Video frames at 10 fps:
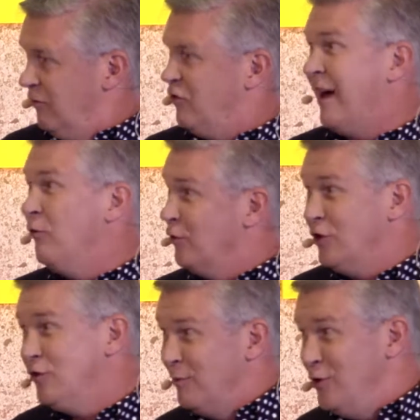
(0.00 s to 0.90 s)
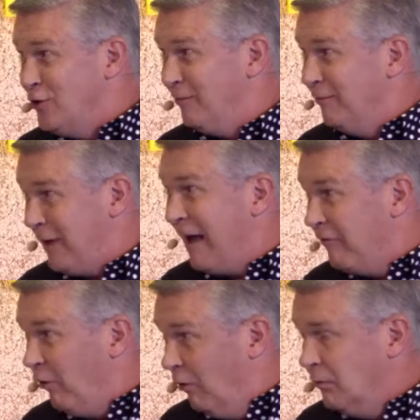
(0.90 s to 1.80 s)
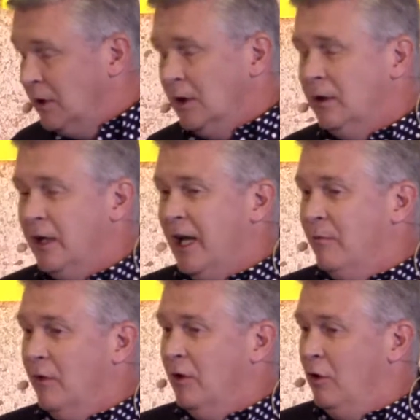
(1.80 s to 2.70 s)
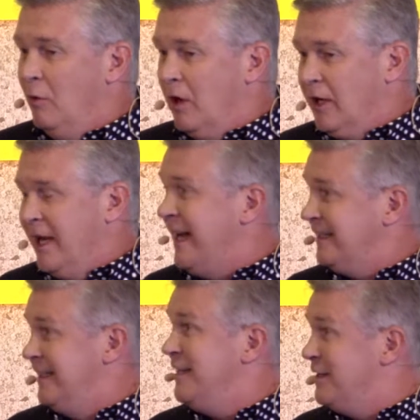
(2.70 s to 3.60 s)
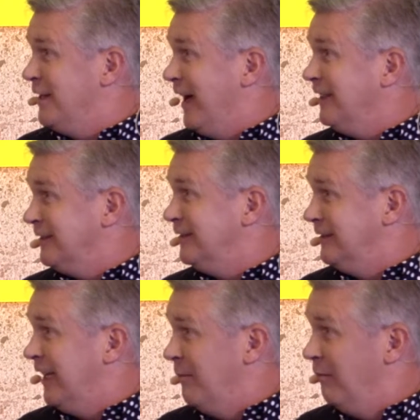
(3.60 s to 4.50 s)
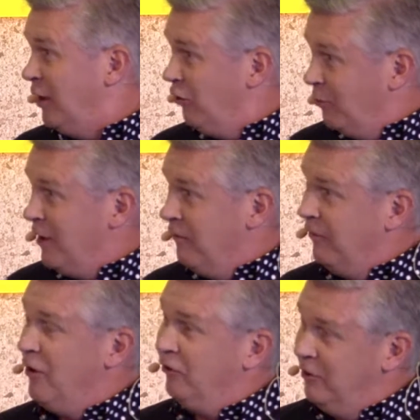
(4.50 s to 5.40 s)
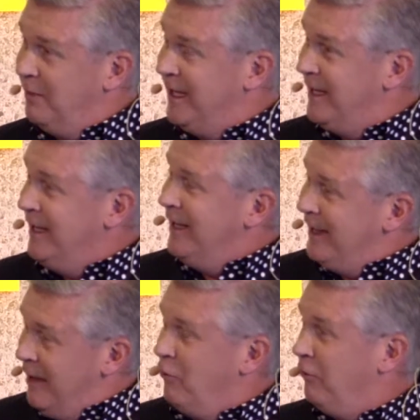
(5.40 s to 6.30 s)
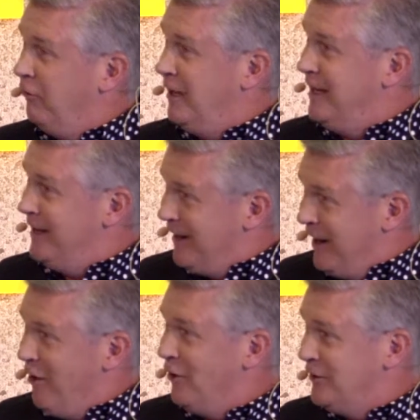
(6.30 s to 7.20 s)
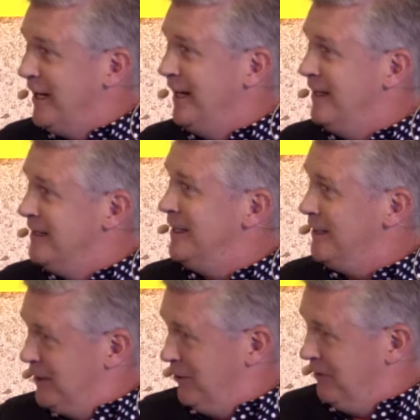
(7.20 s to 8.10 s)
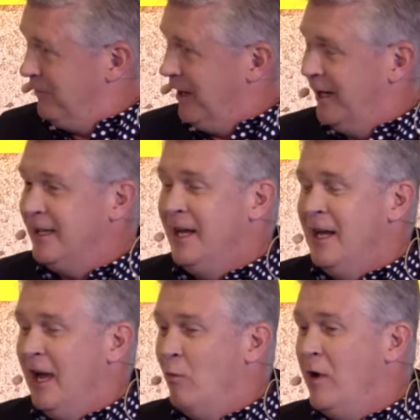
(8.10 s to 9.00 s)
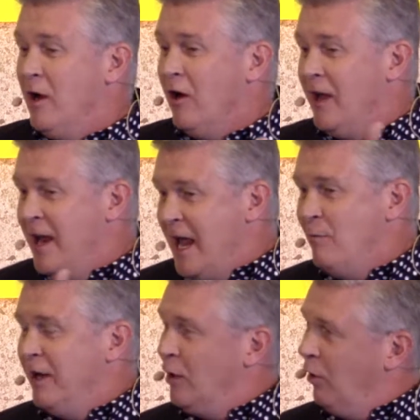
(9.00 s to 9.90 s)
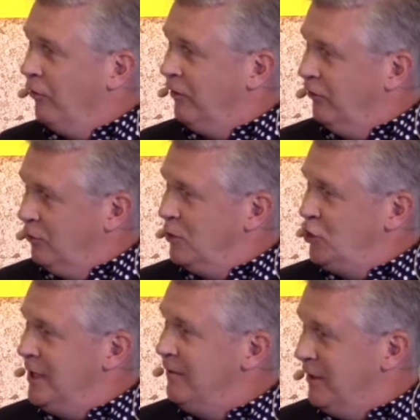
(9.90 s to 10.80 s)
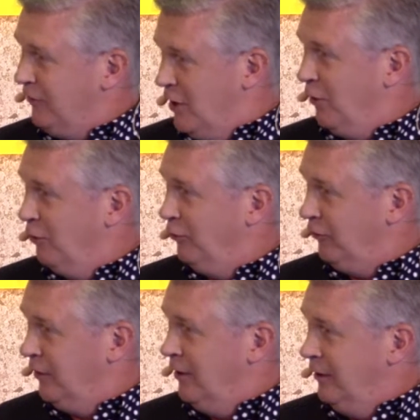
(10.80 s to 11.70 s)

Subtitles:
travel distribution platform who are connected into that because we're the first to be level 3 IATA NDC certified, and we are enabling Qantas to achieve its goals